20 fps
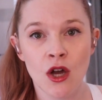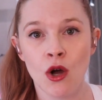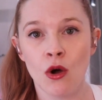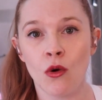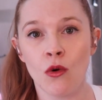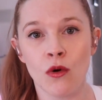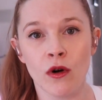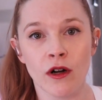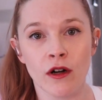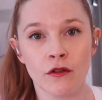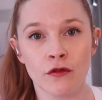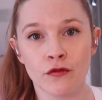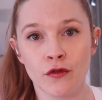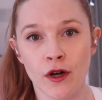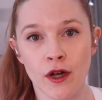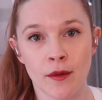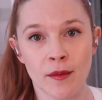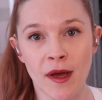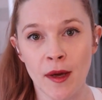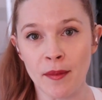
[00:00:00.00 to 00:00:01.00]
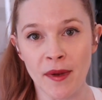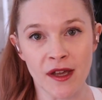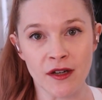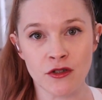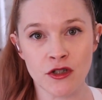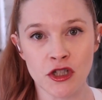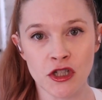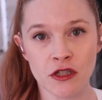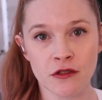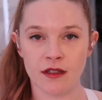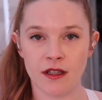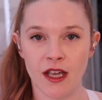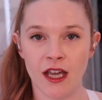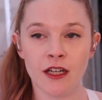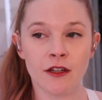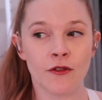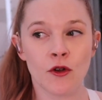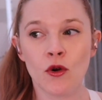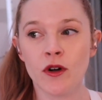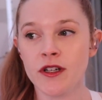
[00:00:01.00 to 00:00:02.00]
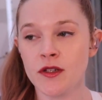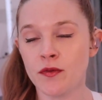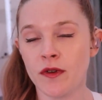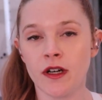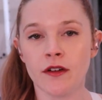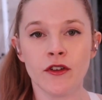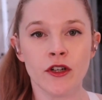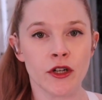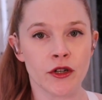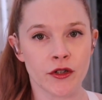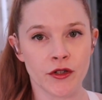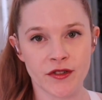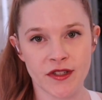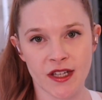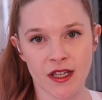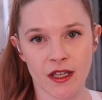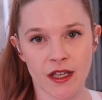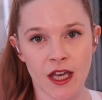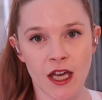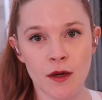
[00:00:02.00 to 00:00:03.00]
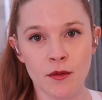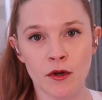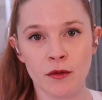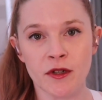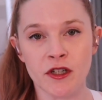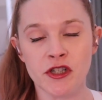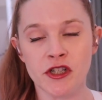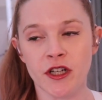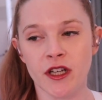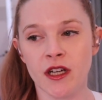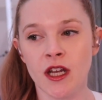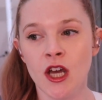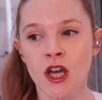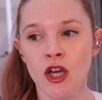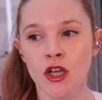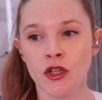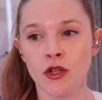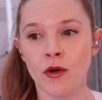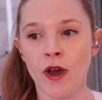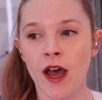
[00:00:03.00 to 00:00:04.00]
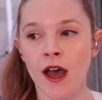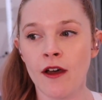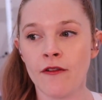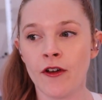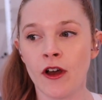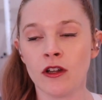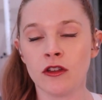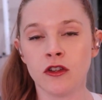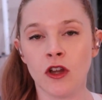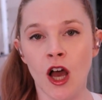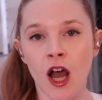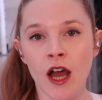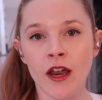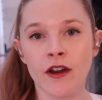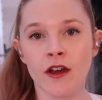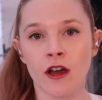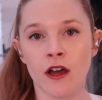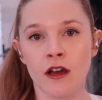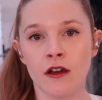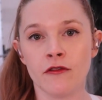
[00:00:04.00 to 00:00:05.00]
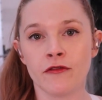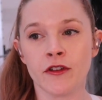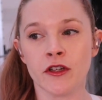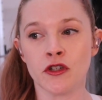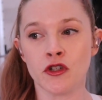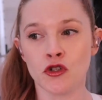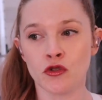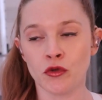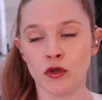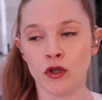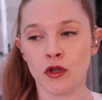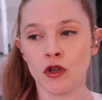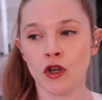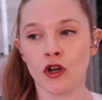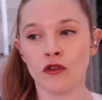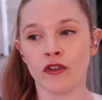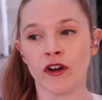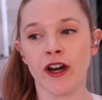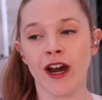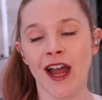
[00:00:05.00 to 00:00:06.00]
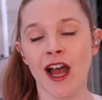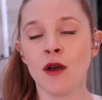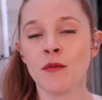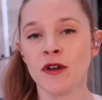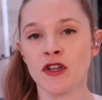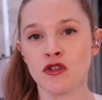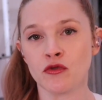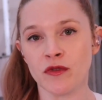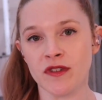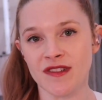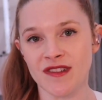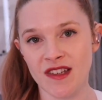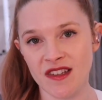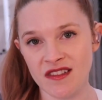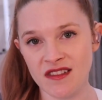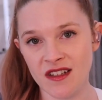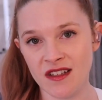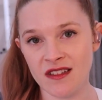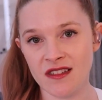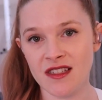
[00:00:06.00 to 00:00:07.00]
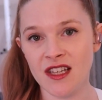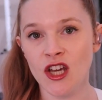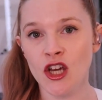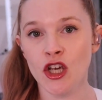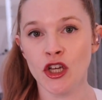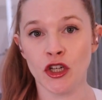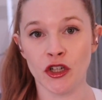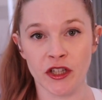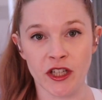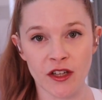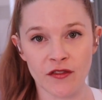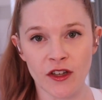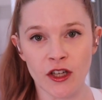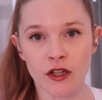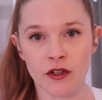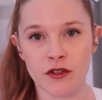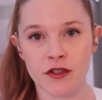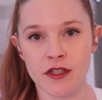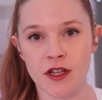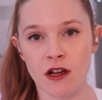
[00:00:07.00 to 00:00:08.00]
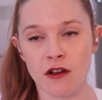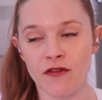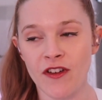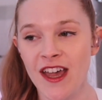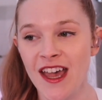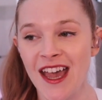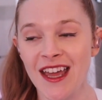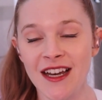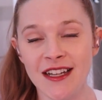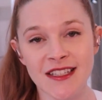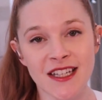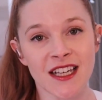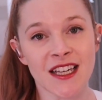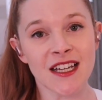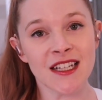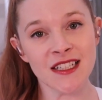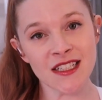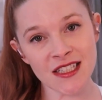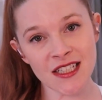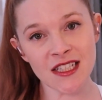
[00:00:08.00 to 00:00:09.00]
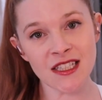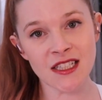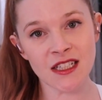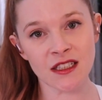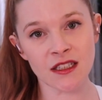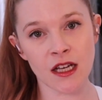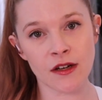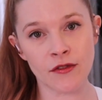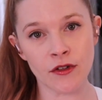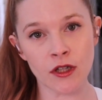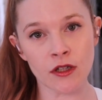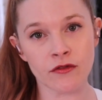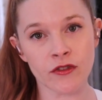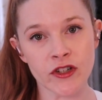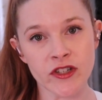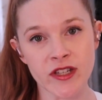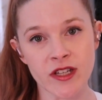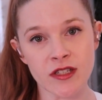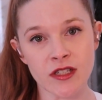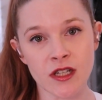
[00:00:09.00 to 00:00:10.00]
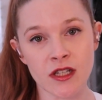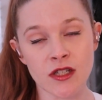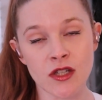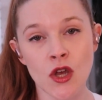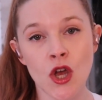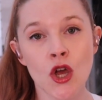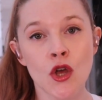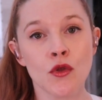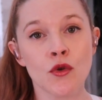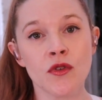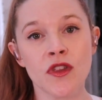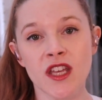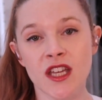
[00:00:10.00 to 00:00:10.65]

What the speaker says: or from a bench. And of course, whenever you're using a cable machine, you have a lot of control over how much resistance you're giving yourself, and it's a consistent level of resistance through the